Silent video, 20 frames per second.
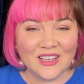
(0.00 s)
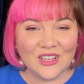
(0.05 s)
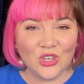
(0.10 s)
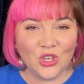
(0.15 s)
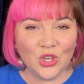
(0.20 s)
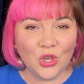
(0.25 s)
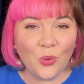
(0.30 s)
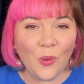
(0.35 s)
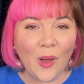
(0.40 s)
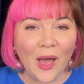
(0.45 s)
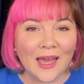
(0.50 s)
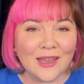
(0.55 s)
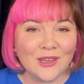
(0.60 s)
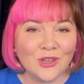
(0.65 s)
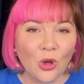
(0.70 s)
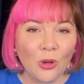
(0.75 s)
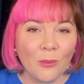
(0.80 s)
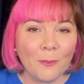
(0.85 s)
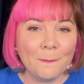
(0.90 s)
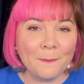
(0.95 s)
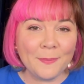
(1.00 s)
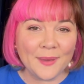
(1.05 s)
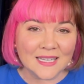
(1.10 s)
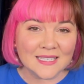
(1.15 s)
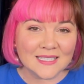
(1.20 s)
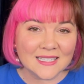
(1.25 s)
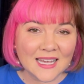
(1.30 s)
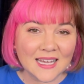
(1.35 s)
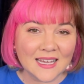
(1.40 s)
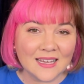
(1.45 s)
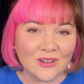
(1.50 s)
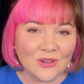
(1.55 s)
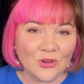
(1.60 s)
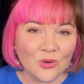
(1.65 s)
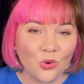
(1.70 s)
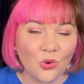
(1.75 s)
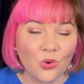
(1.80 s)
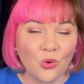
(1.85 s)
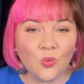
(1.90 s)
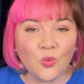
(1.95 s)
You are not better
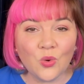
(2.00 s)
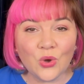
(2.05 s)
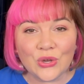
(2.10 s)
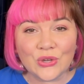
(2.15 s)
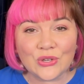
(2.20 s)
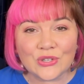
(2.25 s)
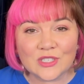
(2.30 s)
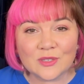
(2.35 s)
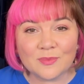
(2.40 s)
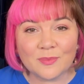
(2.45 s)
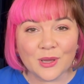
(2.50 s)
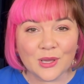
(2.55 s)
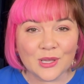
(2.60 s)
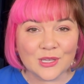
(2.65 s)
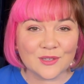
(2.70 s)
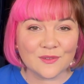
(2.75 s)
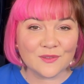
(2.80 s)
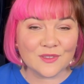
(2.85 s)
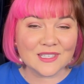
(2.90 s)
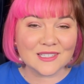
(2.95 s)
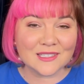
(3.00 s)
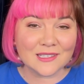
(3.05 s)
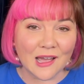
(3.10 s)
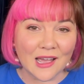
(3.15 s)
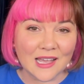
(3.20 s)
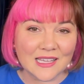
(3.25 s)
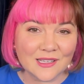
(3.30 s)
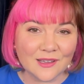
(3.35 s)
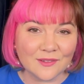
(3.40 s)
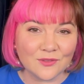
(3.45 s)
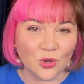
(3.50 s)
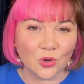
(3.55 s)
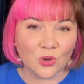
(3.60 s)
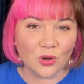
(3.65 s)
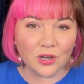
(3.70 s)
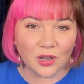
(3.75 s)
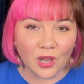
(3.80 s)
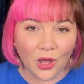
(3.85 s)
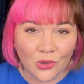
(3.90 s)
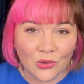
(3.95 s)
or worse because of the size of your
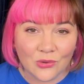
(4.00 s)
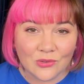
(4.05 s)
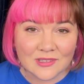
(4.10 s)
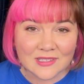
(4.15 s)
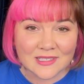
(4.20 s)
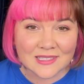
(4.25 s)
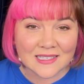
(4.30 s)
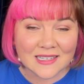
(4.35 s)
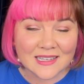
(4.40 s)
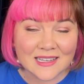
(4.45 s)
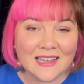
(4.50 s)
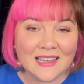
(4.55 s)
clothes.